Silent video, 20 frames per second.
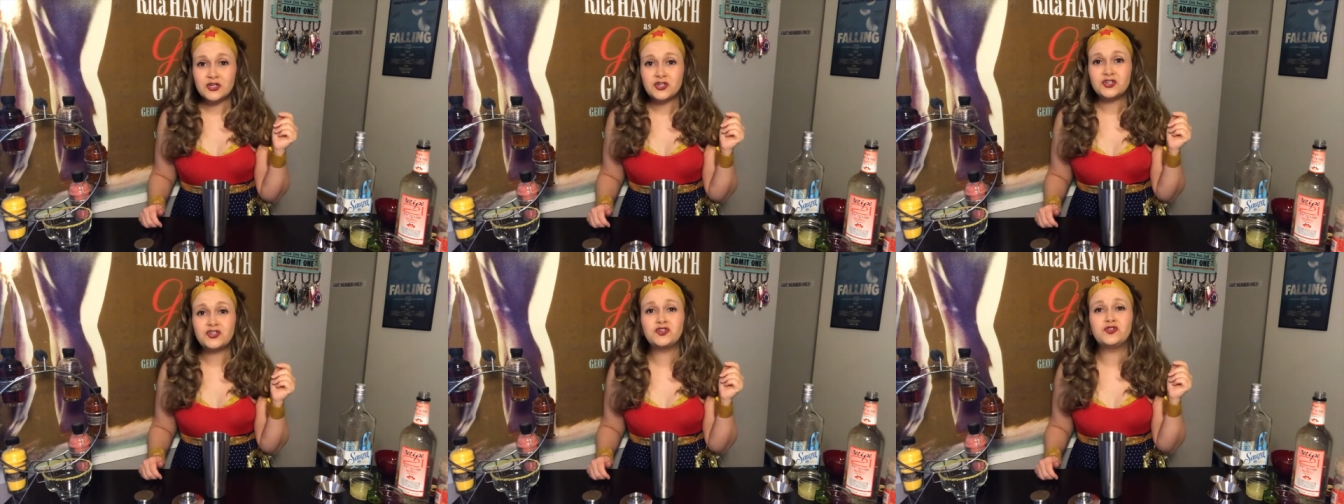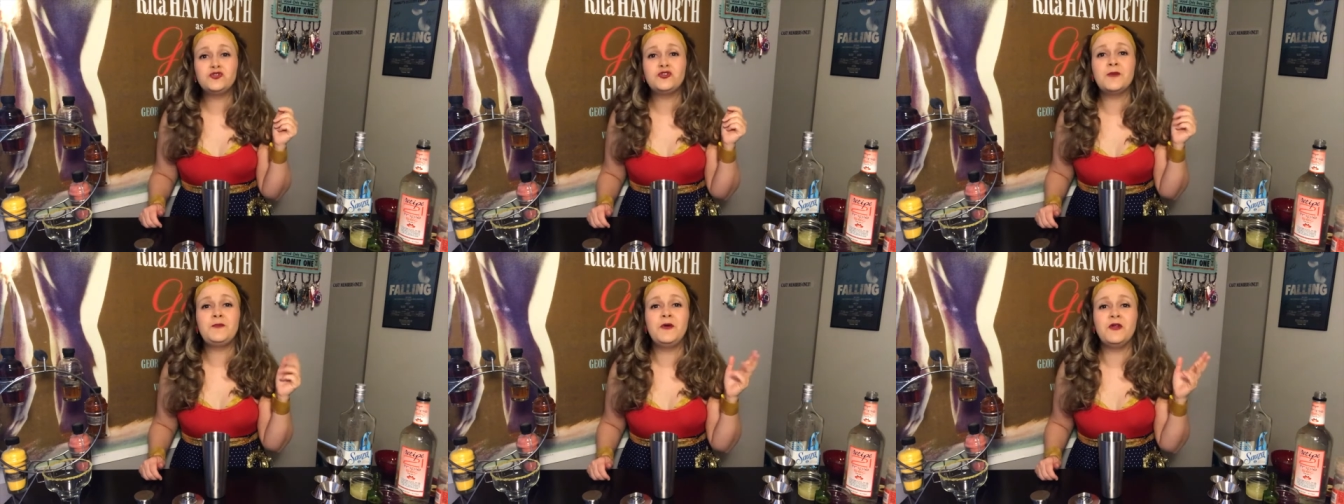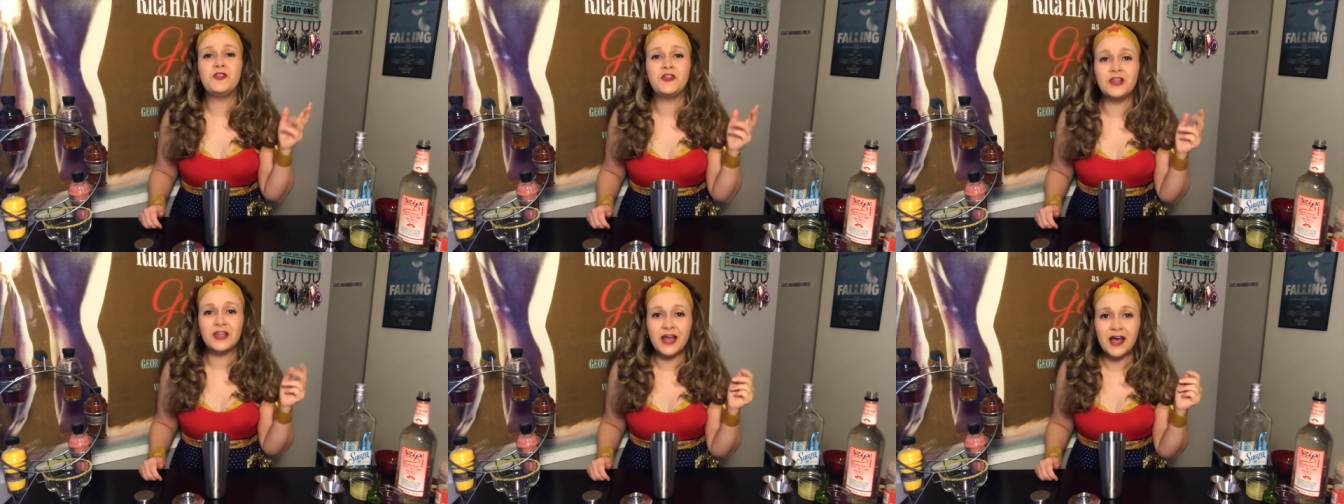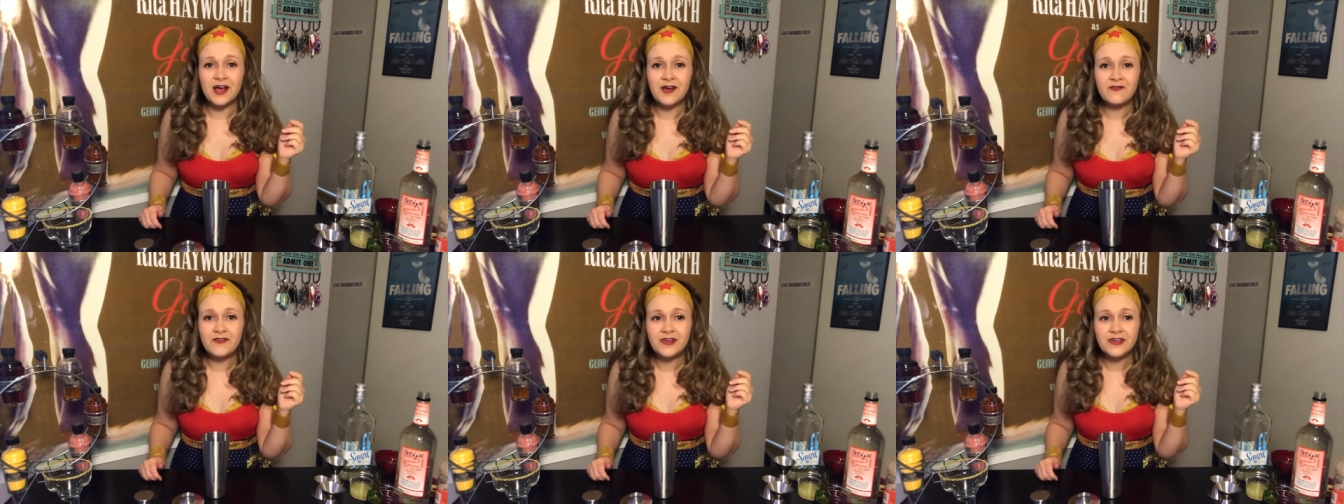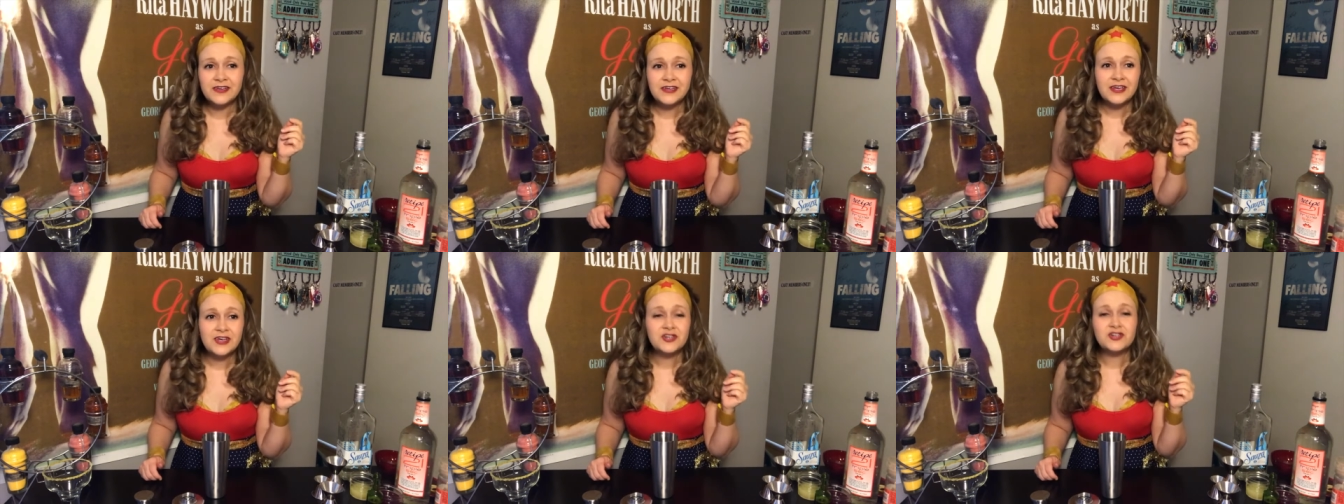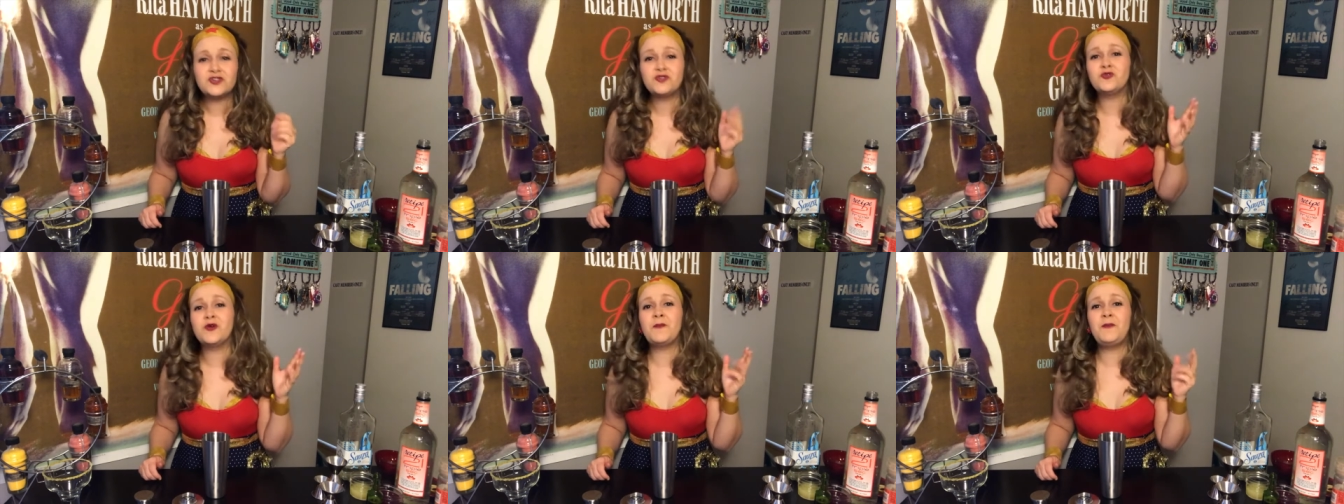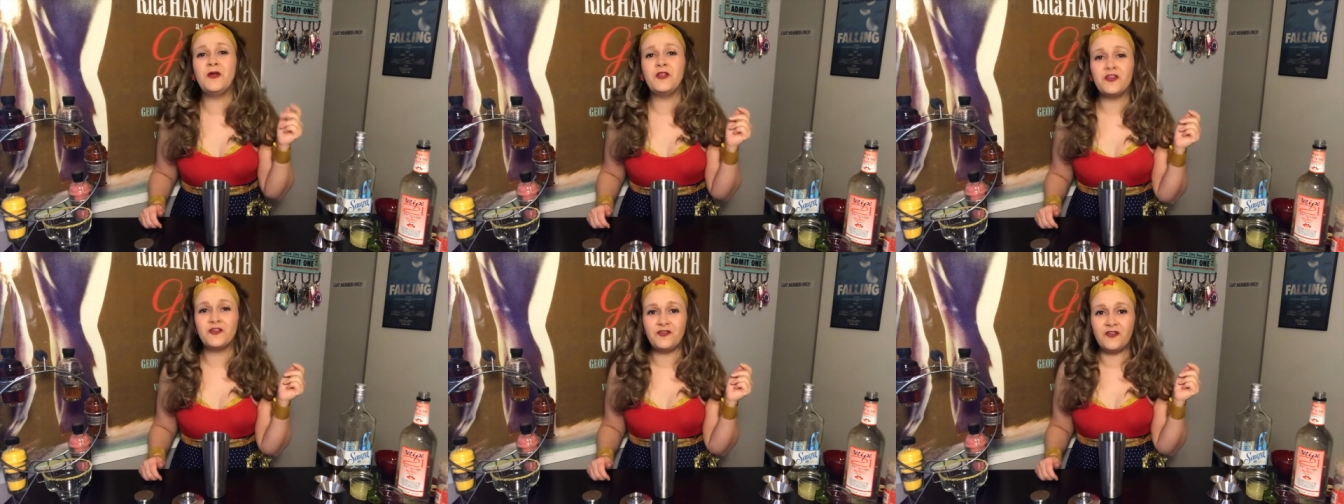triple the love,
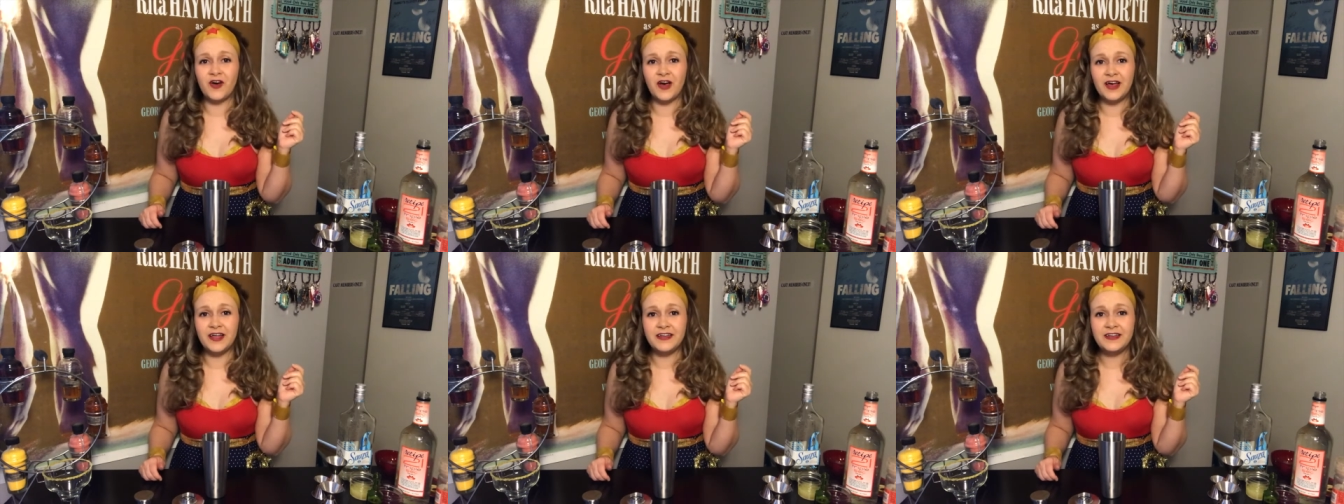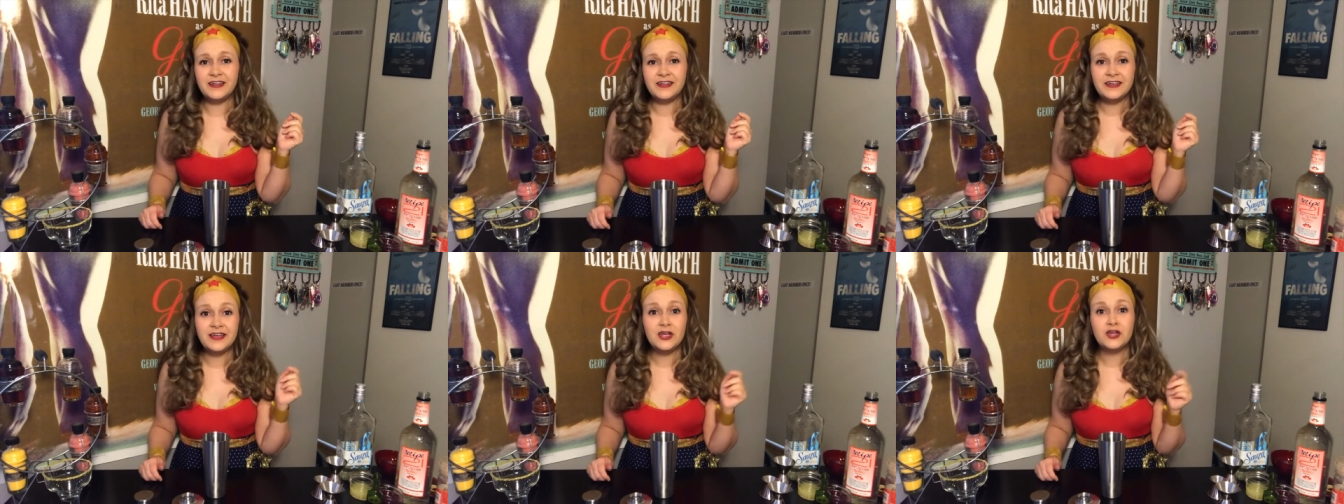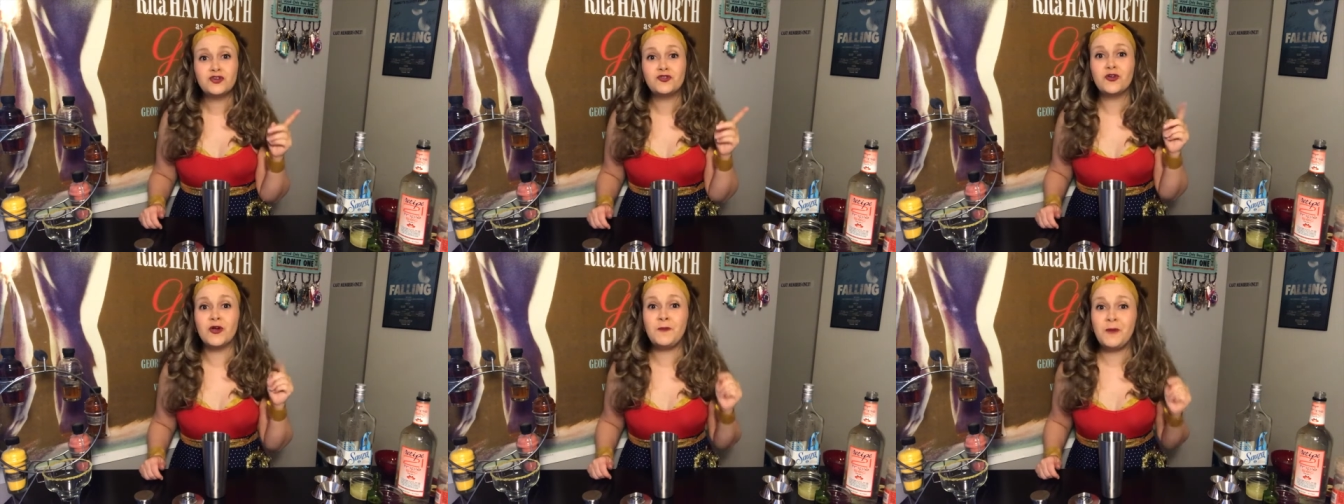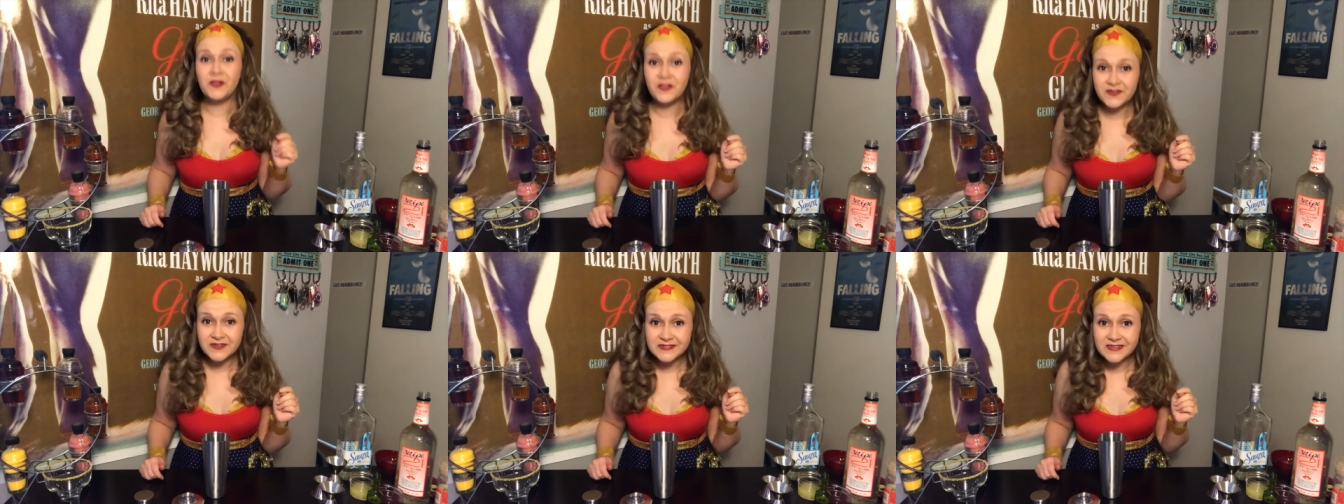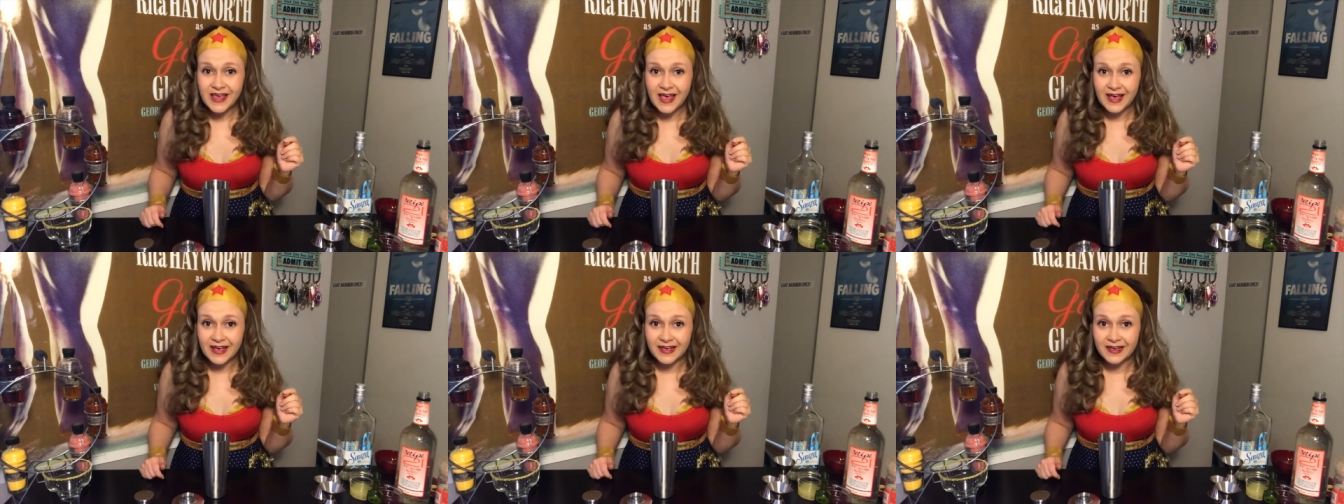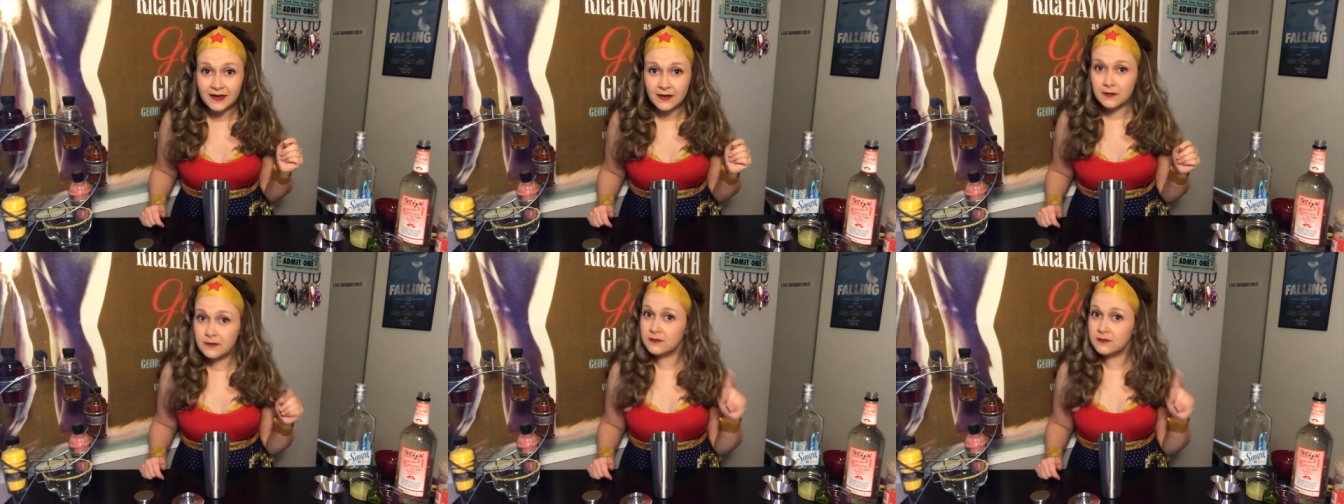triple the fun, triple the sec.